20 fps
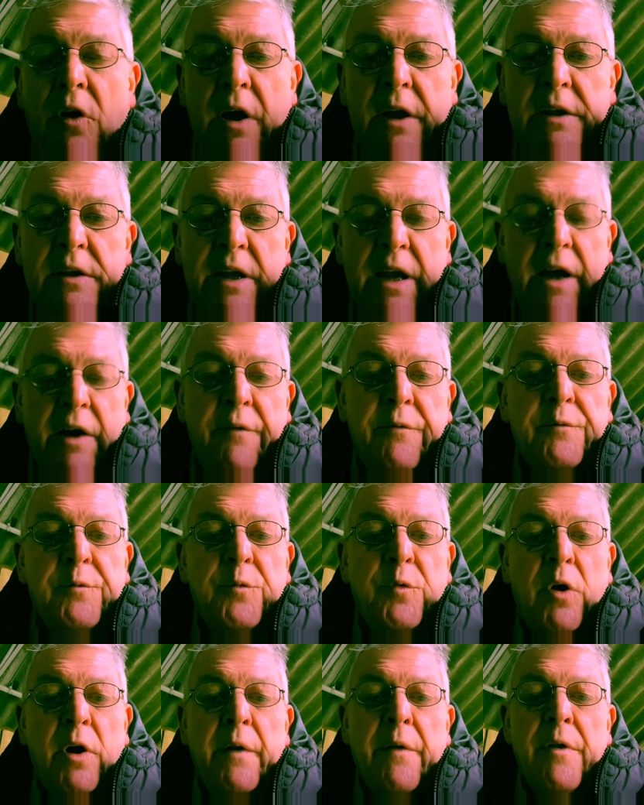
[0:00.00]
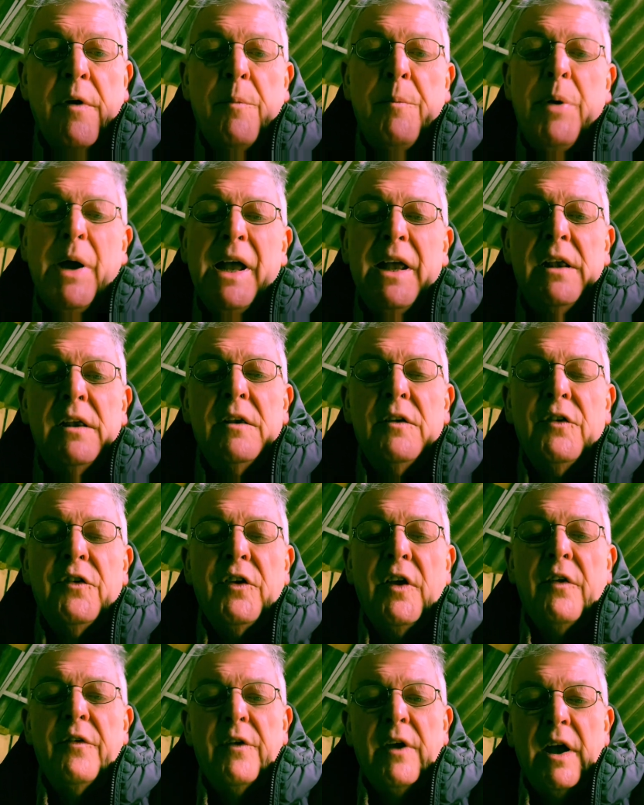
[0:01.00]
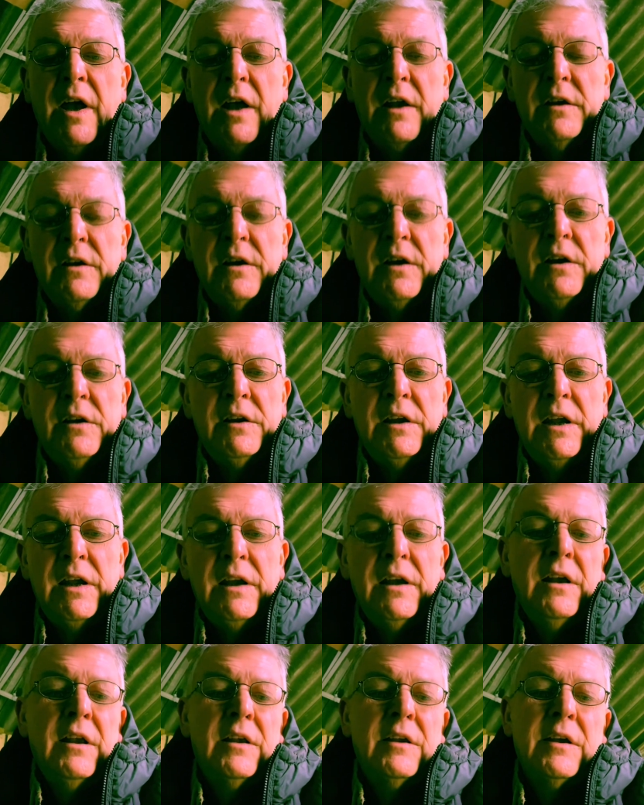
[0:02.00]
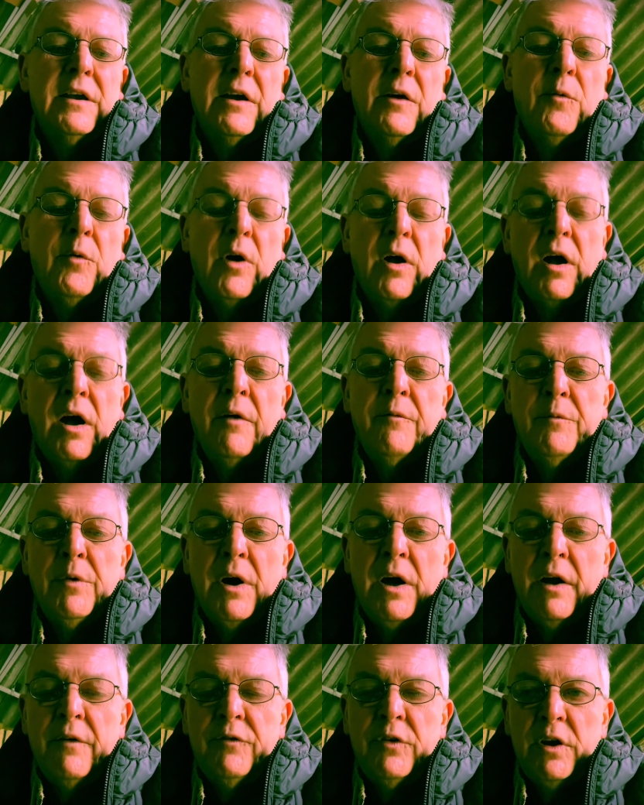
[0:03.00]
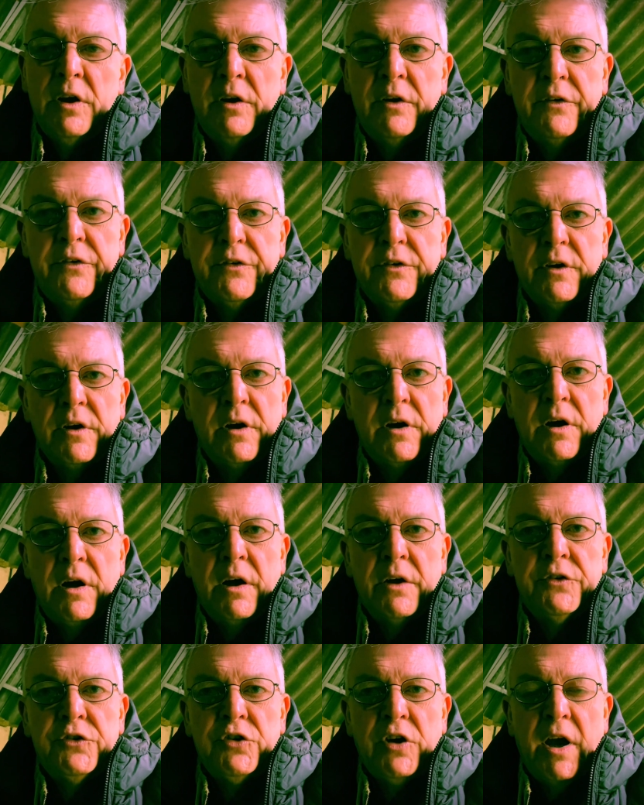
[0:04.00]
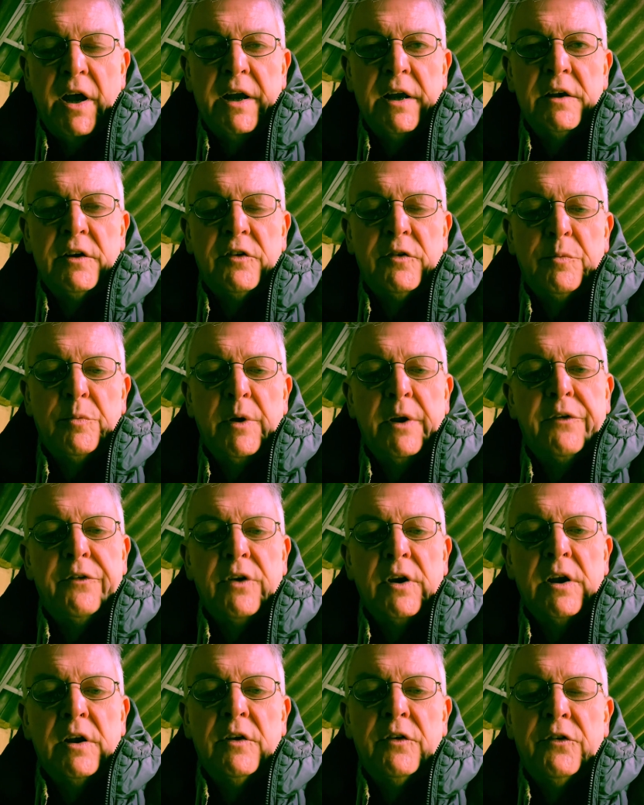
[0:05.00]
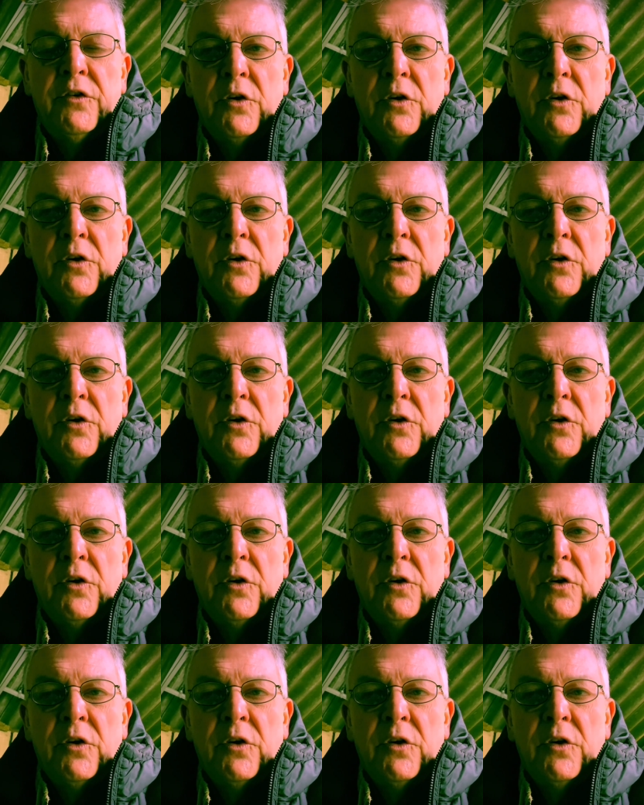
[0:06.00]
down one of the pins, and then you need, well, I've used a chain splitting